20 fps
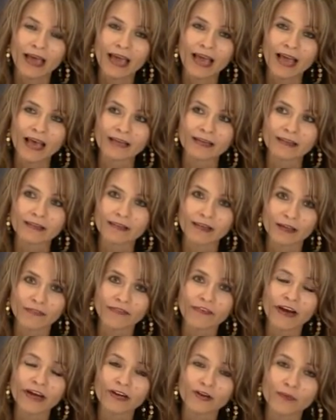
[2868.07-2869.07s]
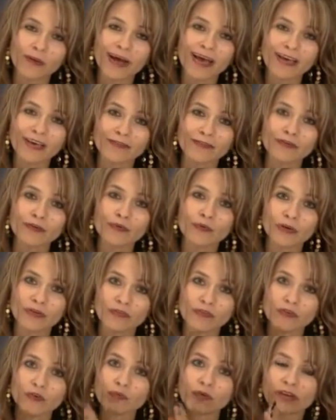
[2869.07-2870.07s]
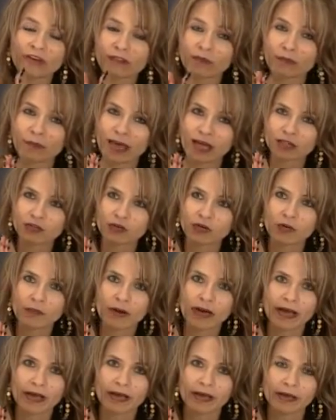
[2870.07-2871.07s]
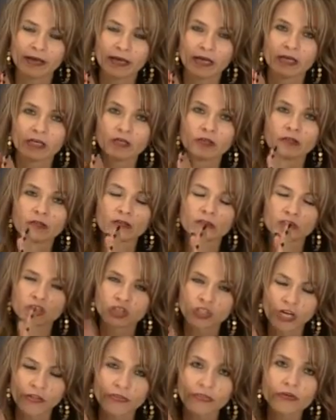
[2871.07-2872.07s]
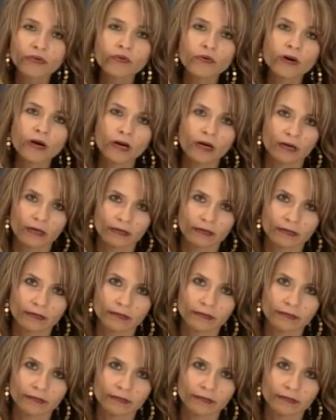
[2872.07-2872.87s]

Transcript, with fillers: And they'll find a way if you if you give them that doorway. Shut the door.